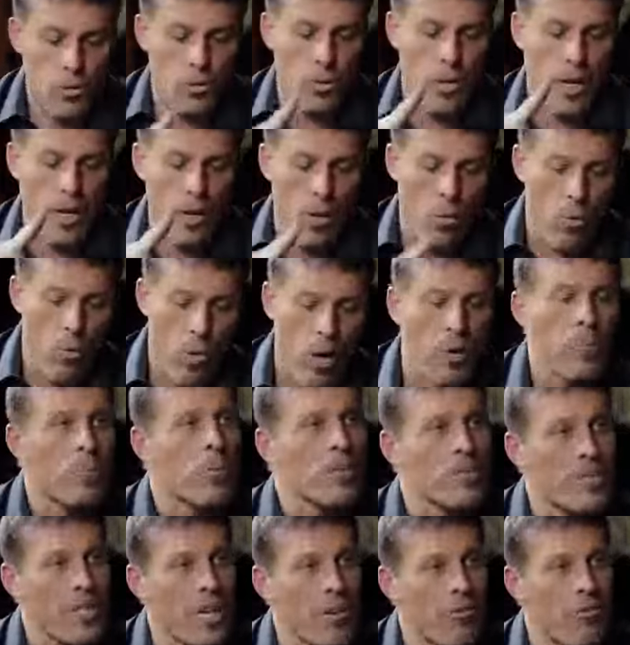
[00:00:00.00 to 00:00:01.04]
between a
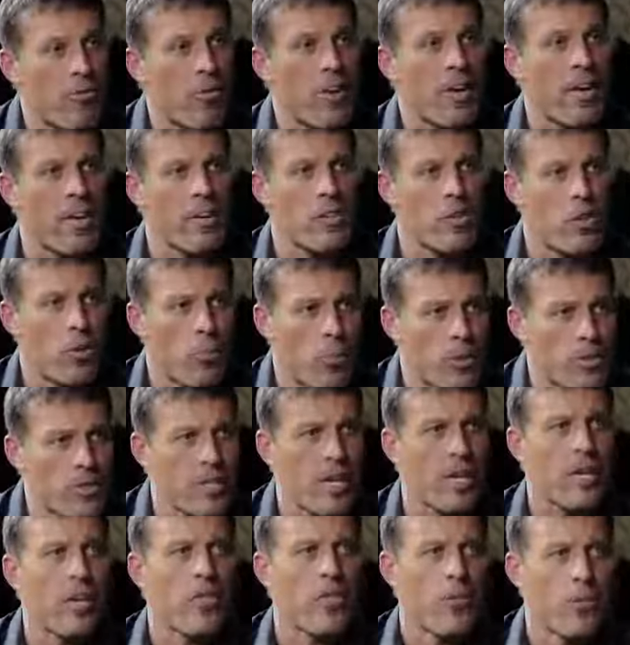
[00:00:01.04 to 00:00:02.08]
1% fee, a
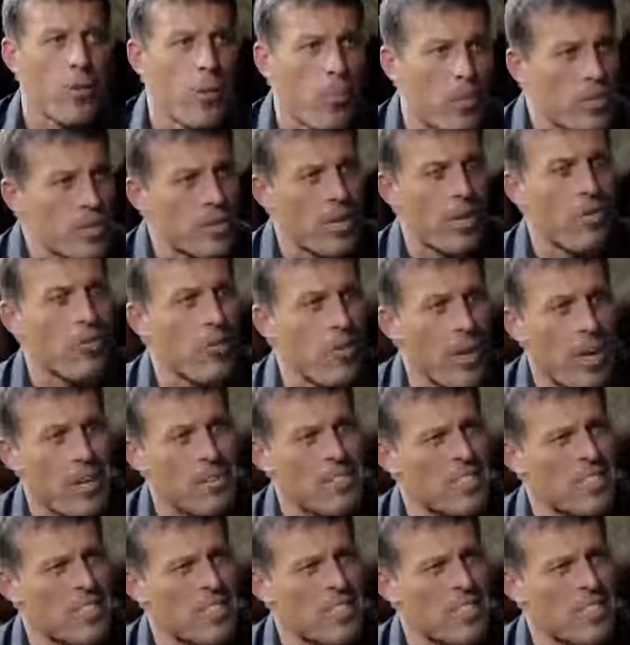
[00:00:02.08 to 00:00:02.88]
2%, a 3% fee